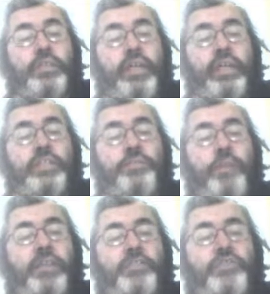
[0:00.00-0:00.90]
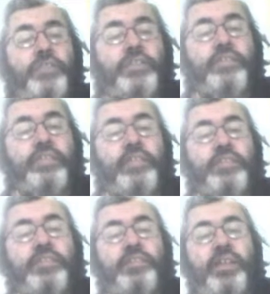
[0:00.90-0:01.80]
Expatriot
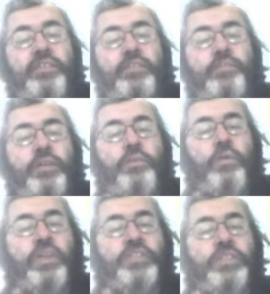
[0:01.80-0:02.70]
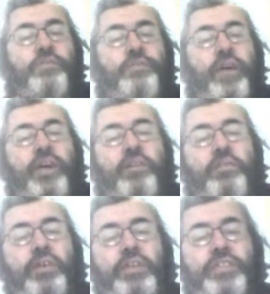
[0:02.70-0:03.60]
is attentively watching
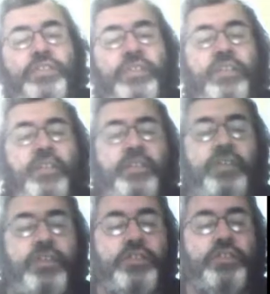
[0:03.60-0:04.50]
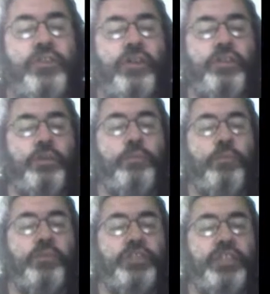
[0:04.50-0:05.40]
fireworks that assault the
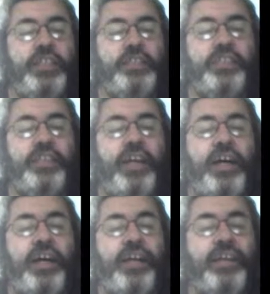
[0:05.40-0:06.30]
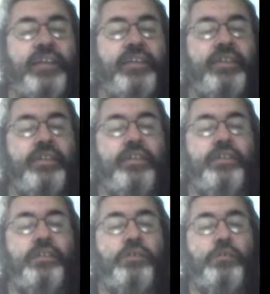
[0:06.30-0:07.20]
Portuguese sky,
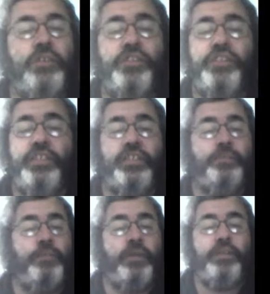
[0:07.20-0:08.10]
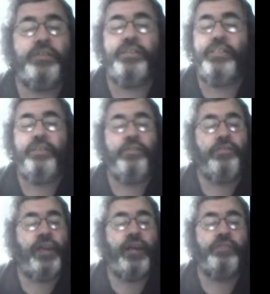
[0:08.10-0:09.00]
which he has seen
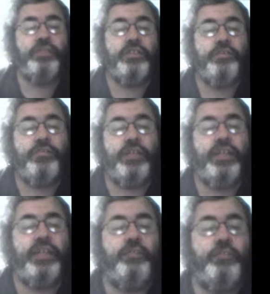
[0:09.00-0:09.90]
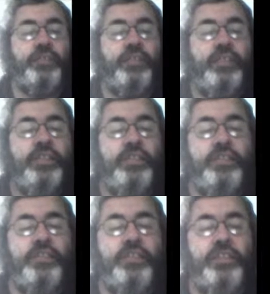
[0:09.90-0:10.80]
thousands of times
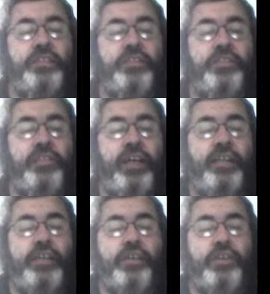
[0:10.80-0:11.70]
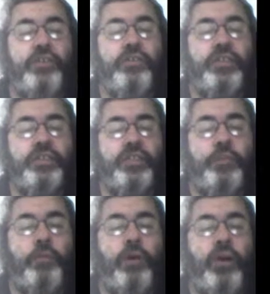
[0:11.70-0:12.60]
since it is a daily occurrence in the
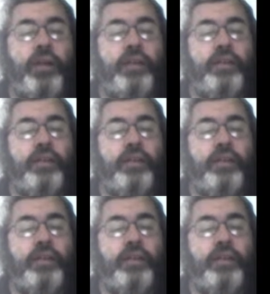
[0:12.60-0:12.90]
park.